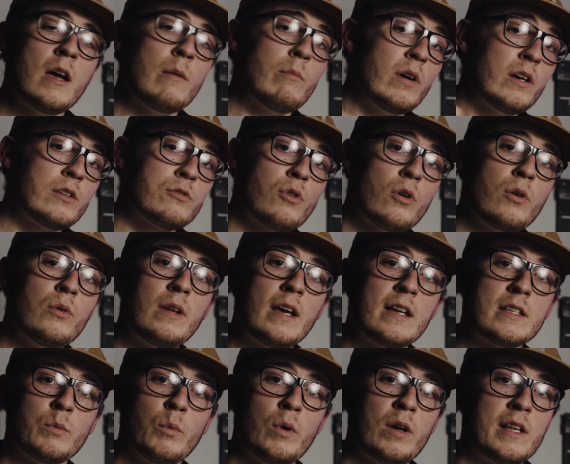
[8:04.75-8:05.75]
My drone
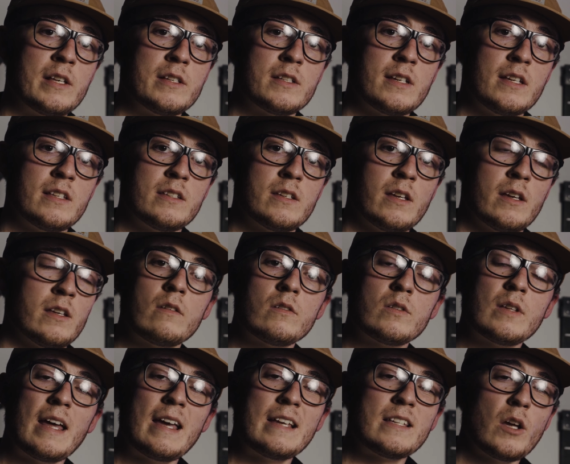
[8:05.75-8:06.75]
has a 1-inch sensor,
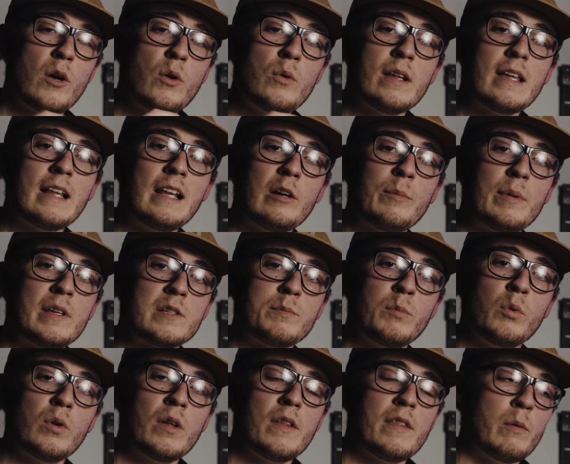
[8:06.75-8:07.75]
so that is only a little bit
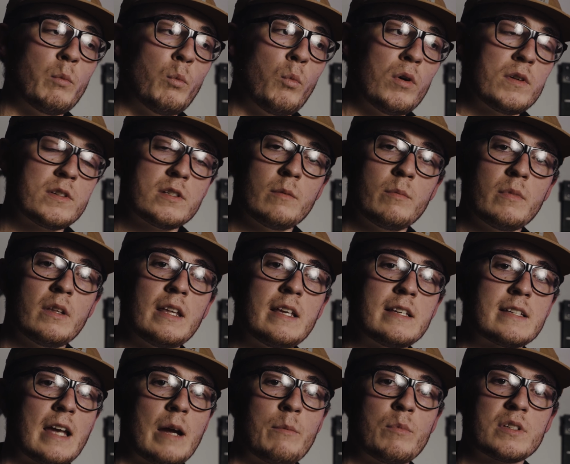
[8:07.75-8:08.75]
smaller than what some of
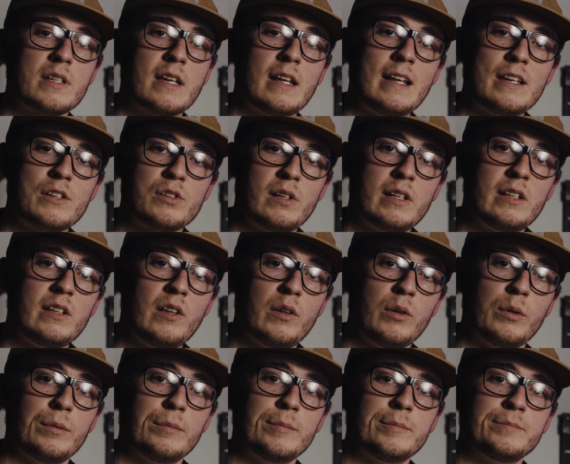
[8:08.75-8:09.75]
these cameras can actually
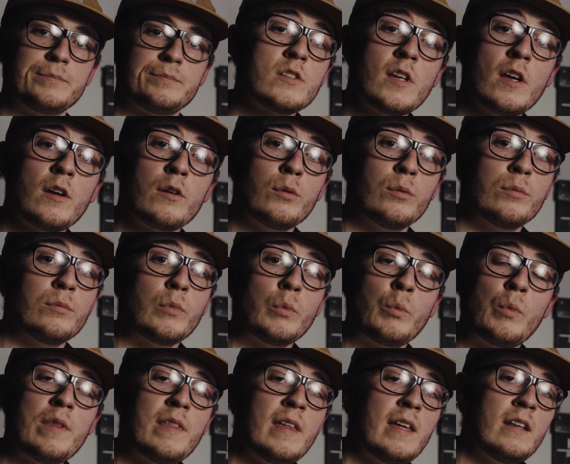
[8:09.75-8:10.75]
do. So
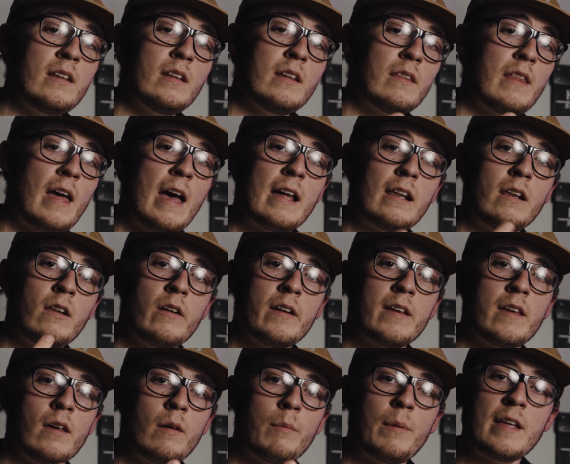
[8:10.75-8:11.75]
within that
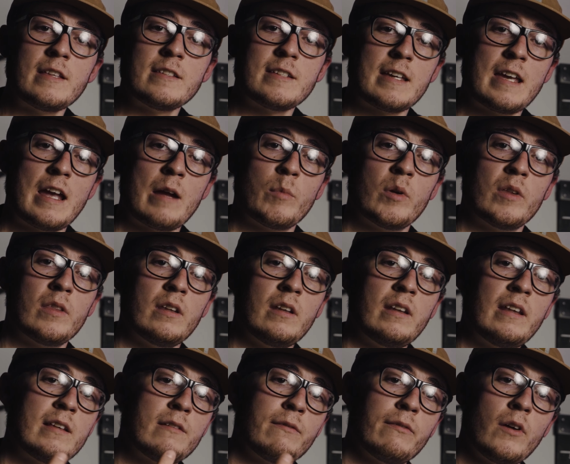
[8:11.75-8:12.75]
Leica Penta camera that
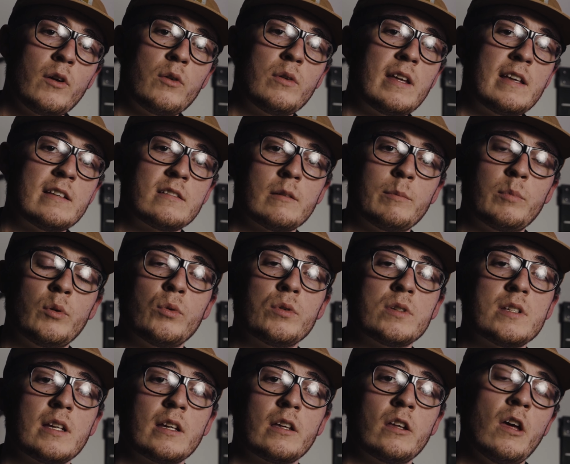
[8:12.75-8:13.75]
this phone is
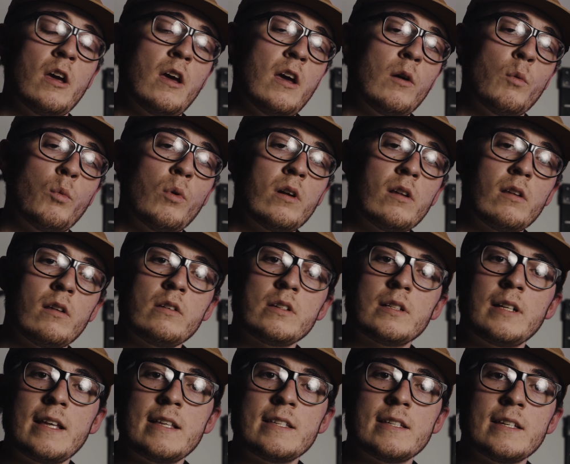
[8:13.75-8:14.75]
supporting, one of those
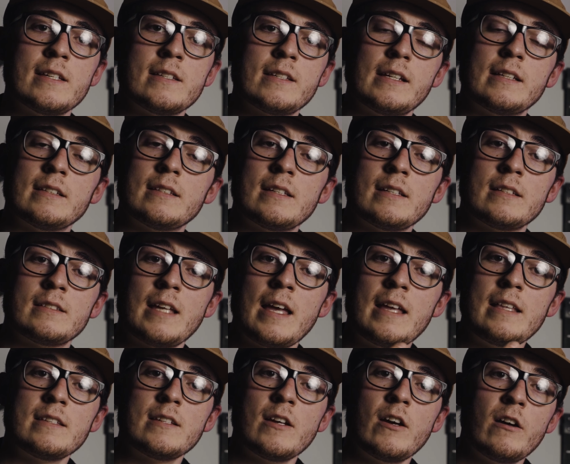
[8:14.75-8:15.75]
lenses is a
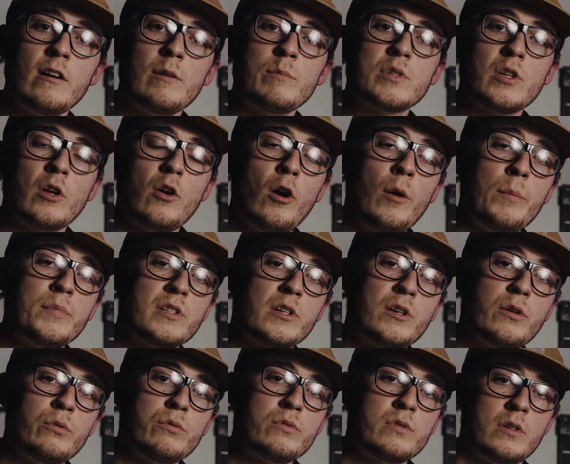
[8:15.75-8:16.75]
10 times
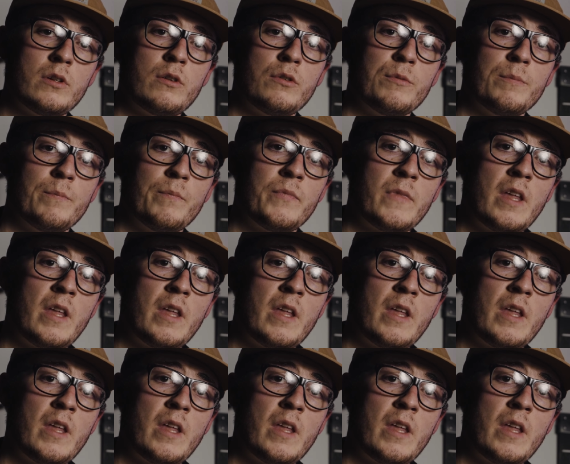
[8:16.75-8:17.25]
optical zoom.